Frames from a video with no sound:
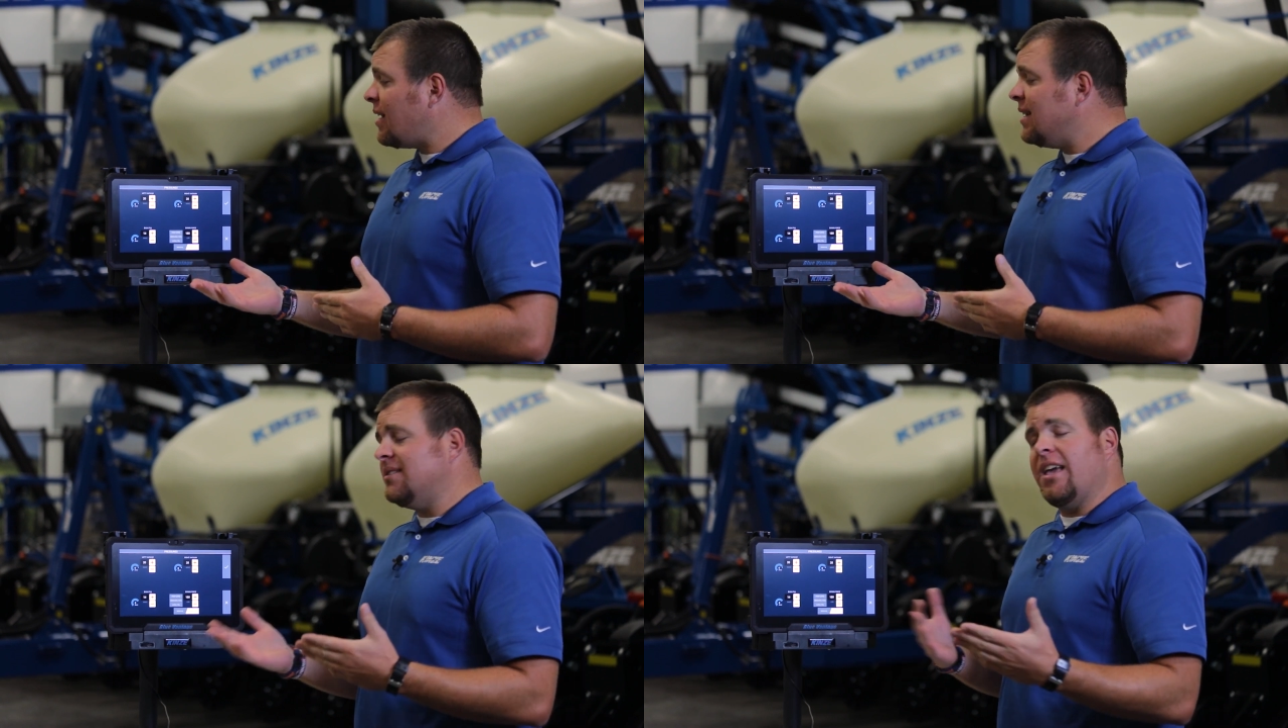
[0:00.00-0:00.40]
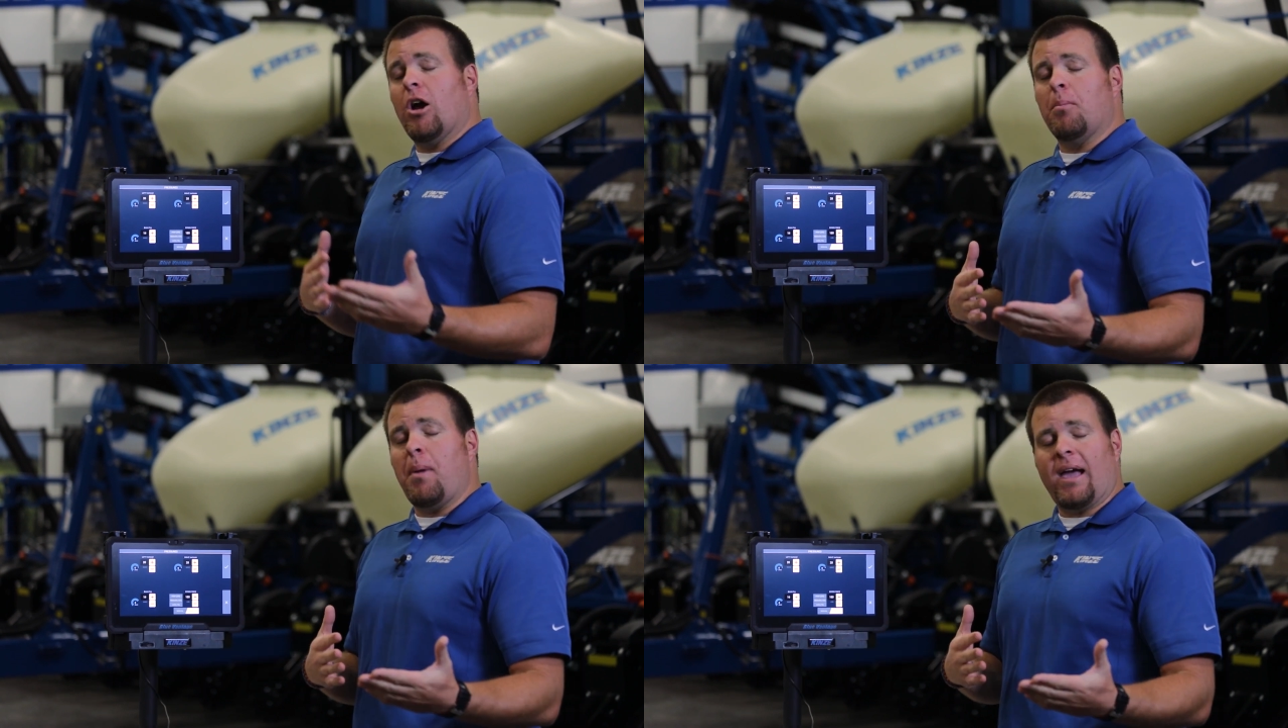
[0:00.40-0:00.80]
is they
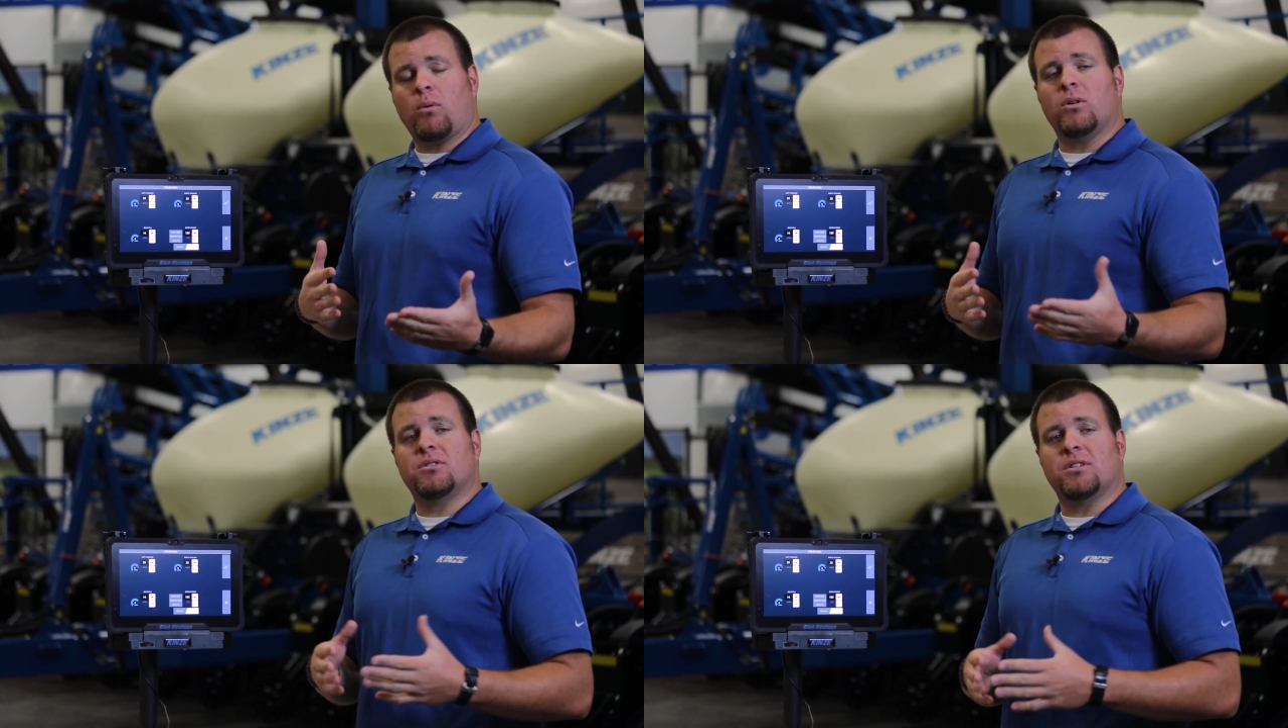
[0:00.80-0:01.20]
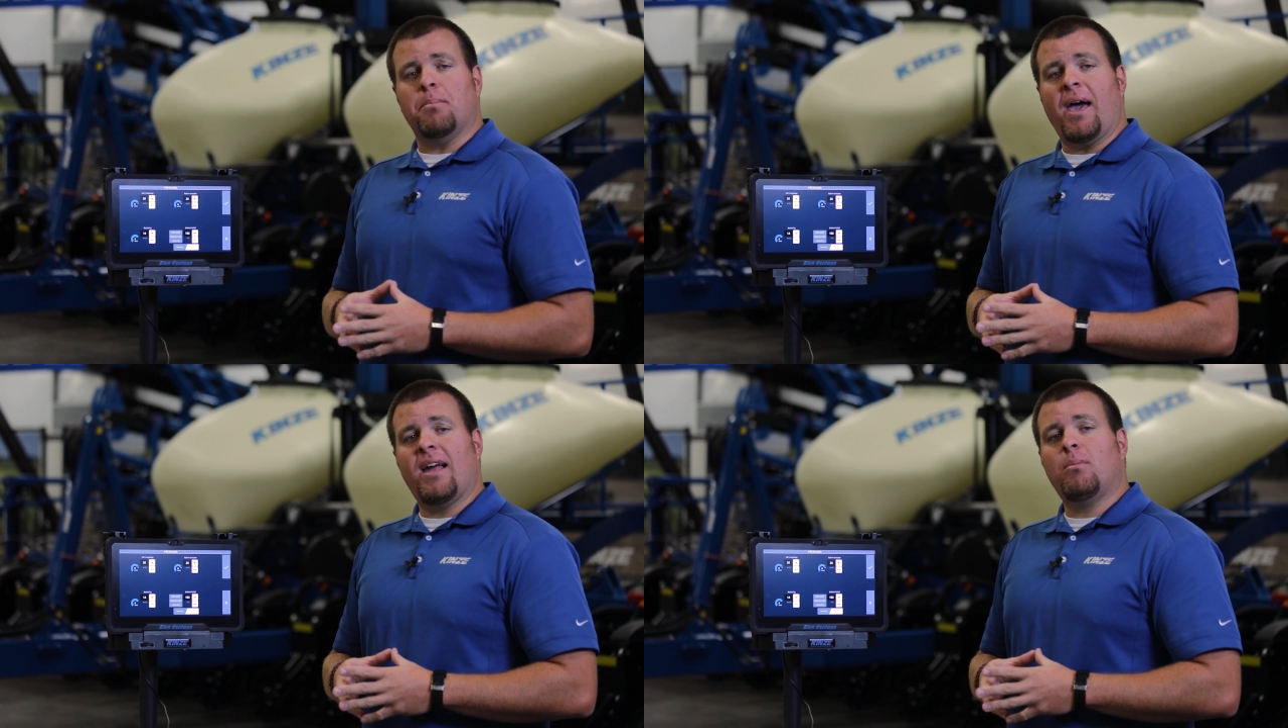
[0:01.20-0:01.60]
are backwards
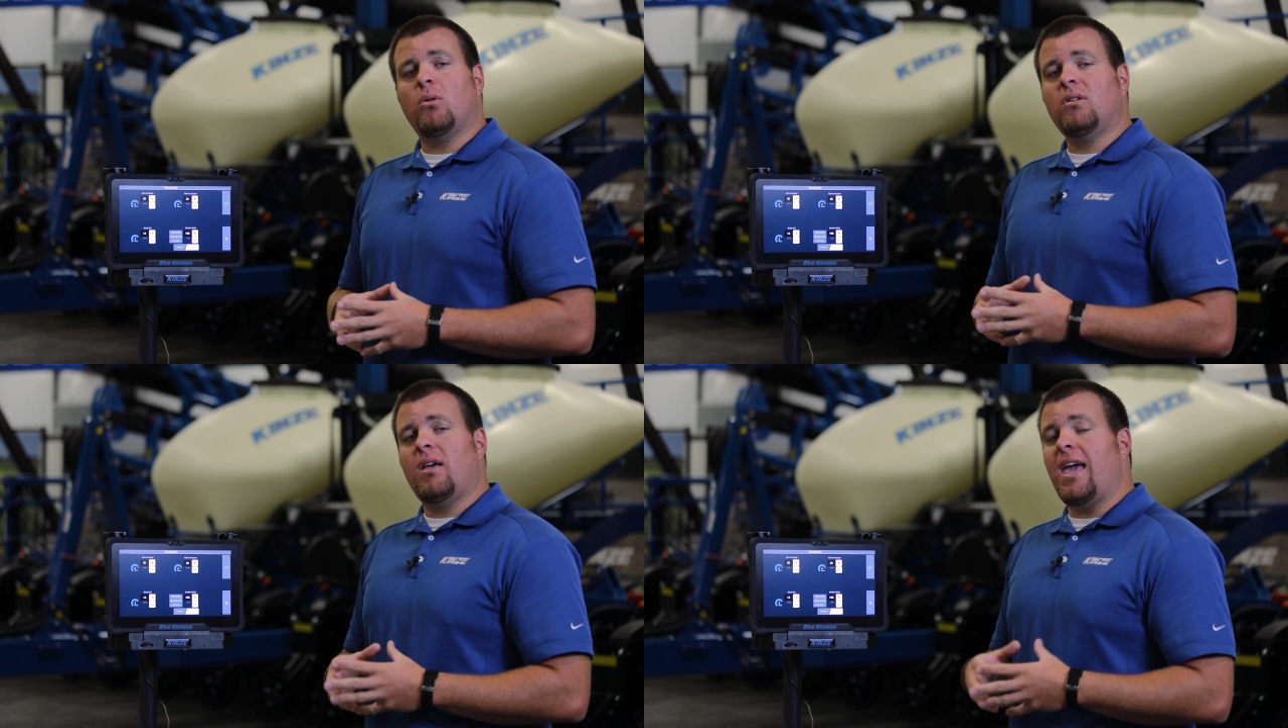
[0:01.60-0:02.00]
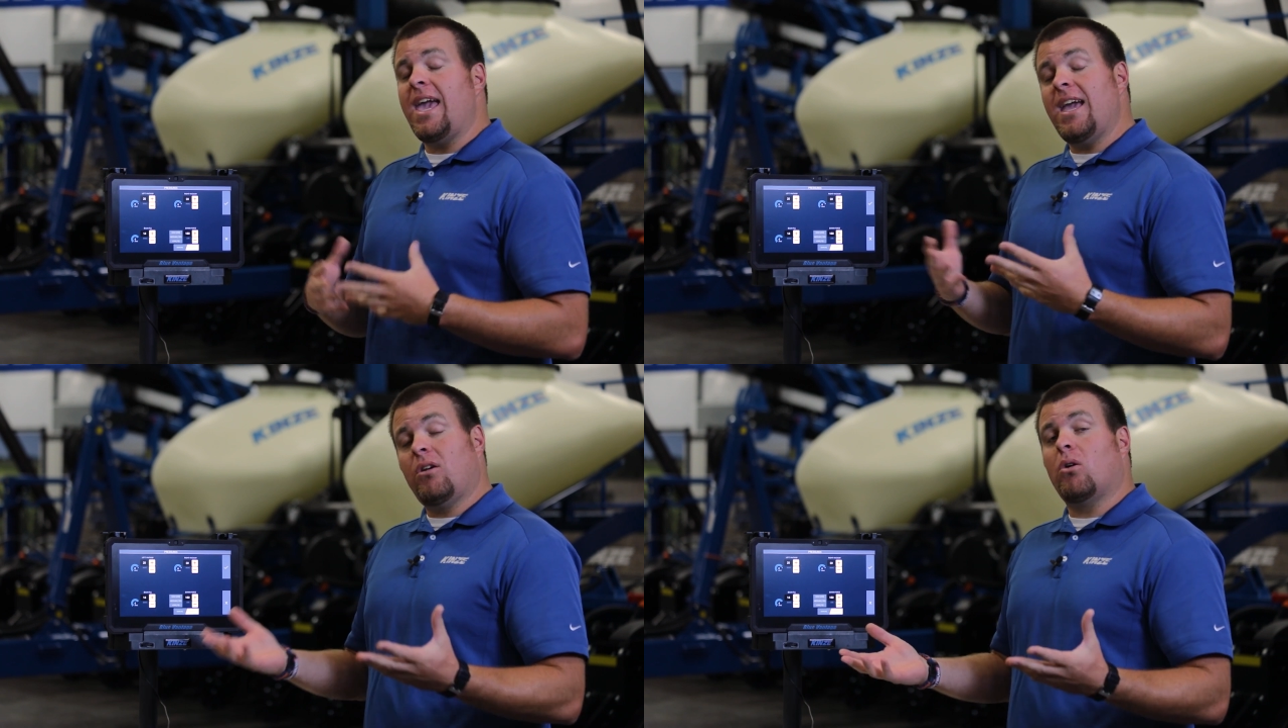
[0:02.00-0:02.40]
compatible
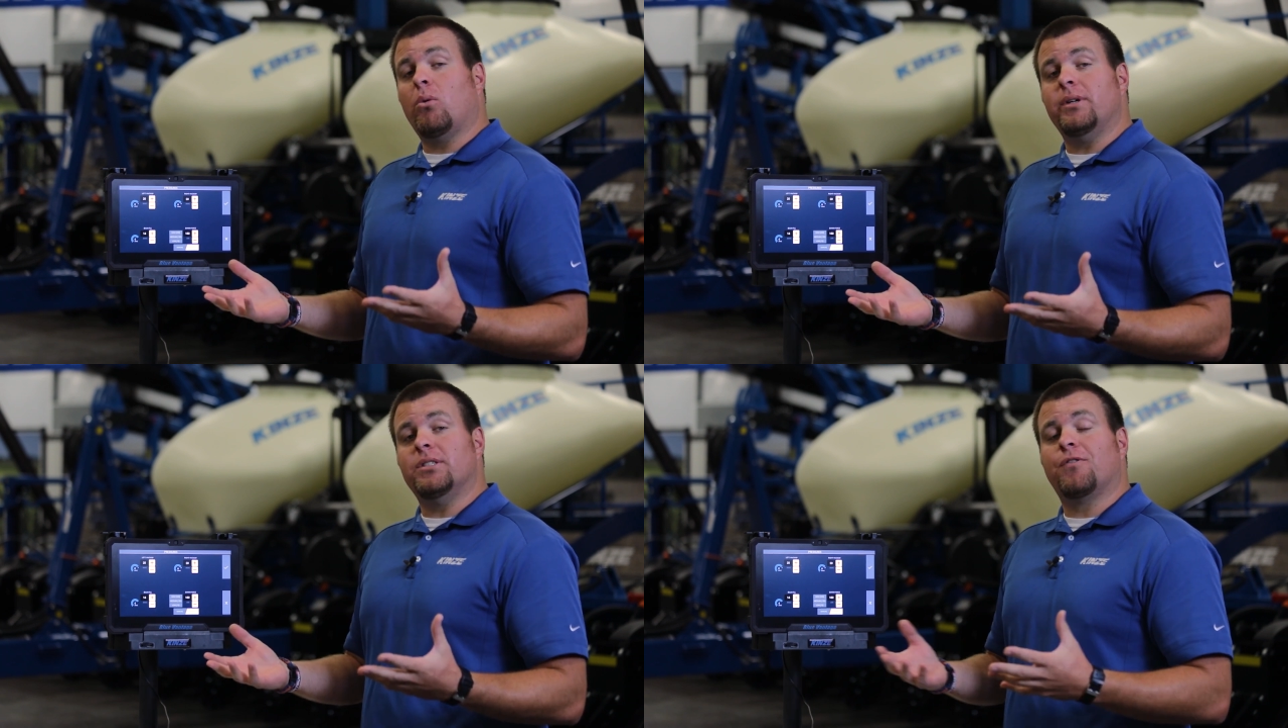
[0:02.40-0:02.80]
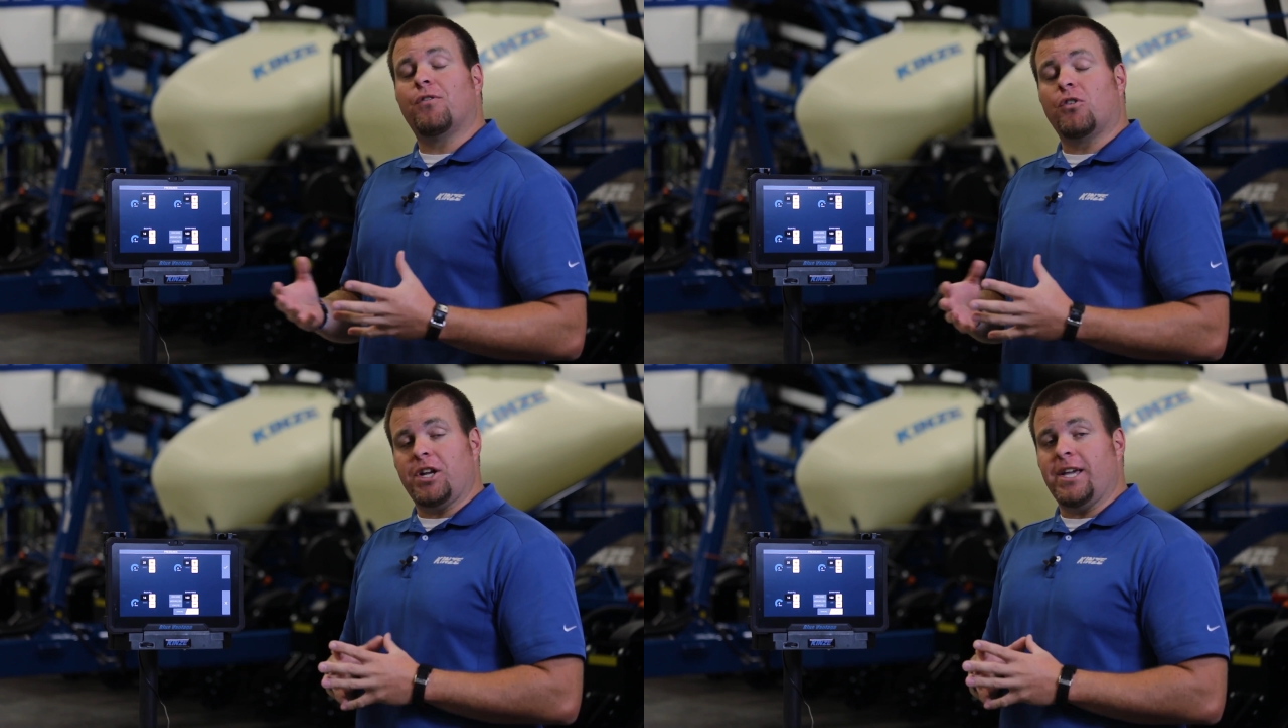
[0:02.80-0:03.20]
and are always
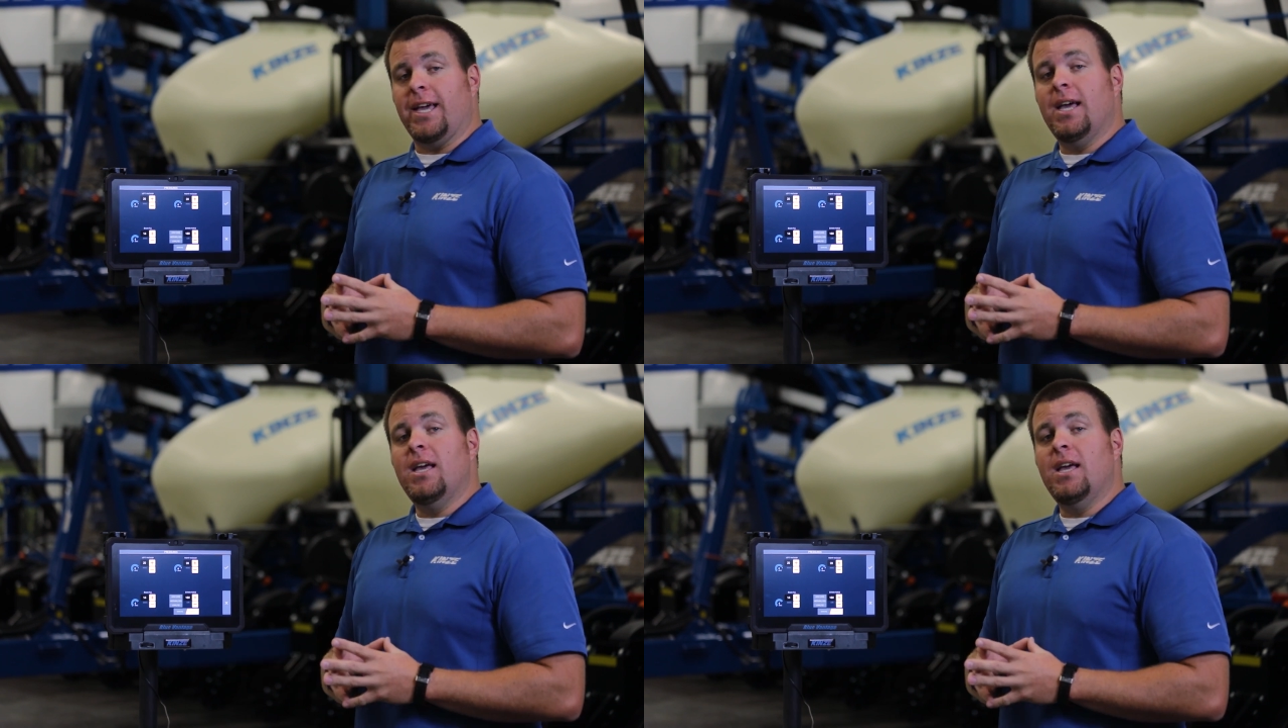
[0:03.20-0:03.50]
free.